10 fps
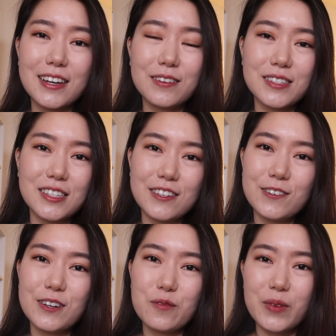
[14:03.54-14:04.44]
I'll see
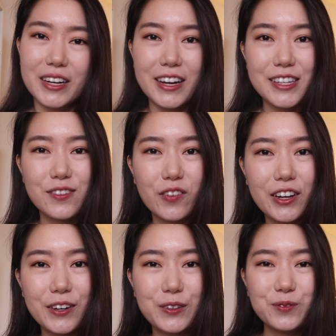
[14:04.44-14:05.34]
you in my next
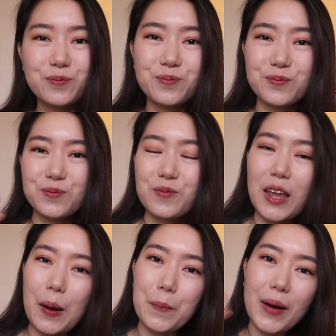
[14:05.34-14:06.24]
video.
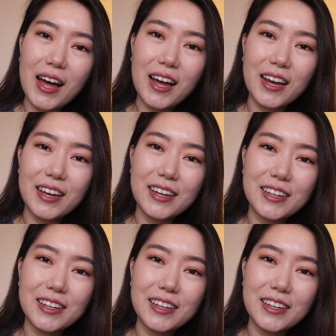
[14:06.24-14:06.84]
Bye!